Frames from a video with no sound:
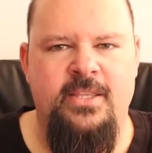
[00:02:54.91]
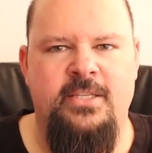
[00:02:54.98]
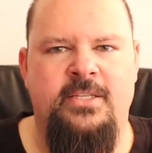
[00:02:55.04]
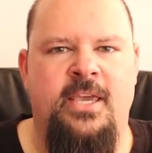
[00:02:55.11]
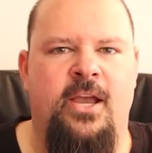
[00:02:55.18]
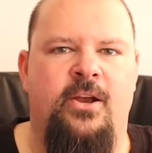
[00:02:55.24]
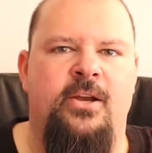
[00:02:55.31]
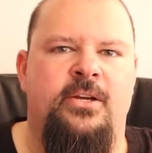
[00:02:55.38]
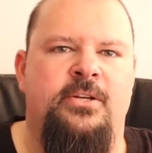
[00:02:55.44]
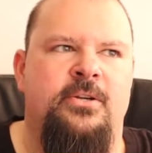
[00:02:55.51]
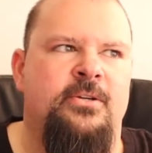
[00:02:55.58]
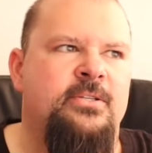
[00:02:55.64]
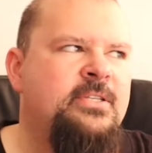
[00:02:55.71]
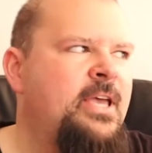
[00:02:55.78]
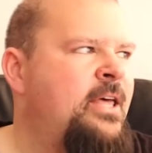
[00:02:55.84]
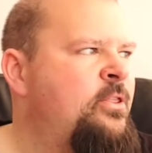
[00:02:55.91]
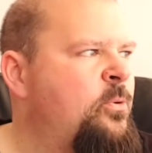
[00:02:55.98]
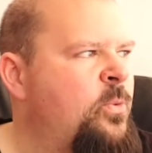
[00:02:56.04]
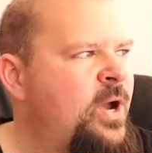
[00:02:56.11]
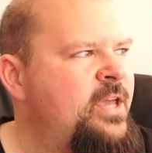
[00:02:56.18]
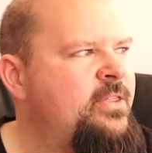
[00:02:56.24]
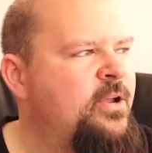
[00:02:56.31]
these characters, and the
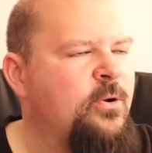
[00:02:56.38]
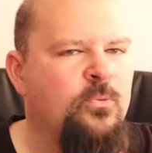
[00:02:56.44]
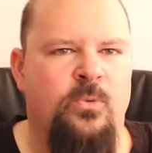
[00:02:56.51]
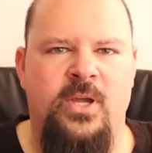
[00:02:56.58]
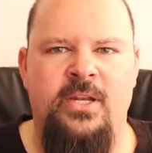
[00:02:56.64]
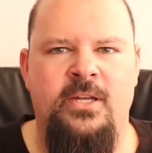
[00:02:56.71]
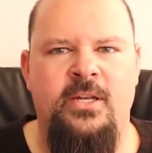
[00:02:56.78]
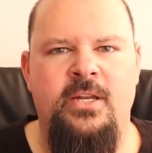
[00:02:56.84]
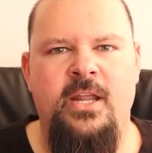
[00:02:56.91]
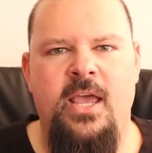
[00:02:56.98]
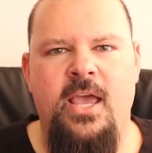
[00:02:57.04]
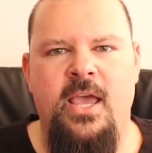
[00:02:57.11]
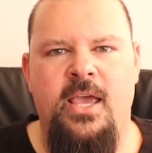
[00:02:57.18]
way they're written